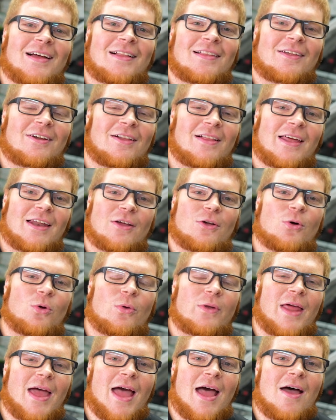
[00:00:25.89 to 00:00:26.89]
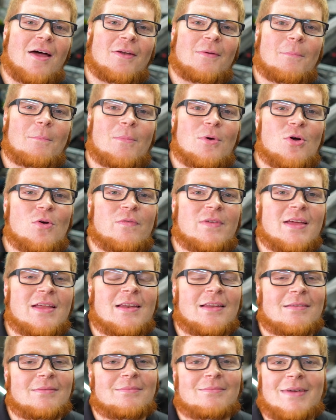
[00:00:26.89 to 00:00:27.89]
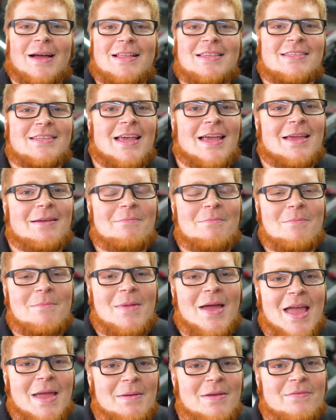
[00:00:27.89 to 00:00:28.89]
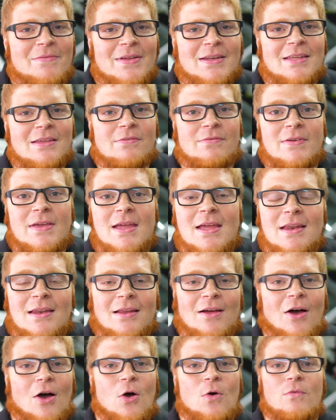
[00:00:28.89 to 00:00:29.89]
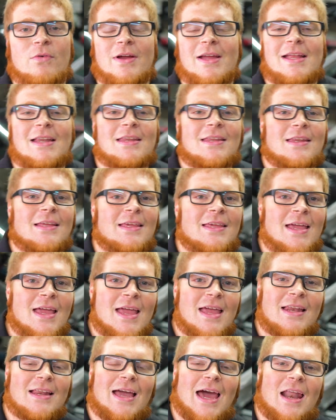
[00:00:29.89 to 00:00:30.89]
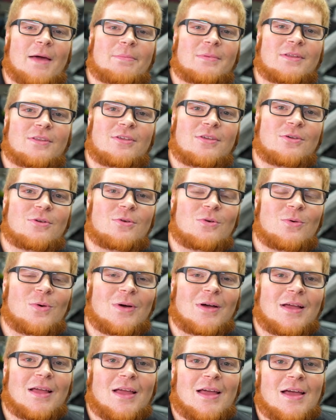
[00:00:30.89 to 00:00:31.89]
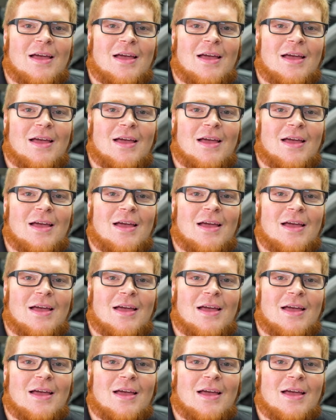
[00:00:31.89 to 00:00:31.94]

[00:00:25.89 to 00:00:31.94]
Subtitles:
Literally let it cool down, moved it, I'd say maybe 50 feet, overheated again, got up to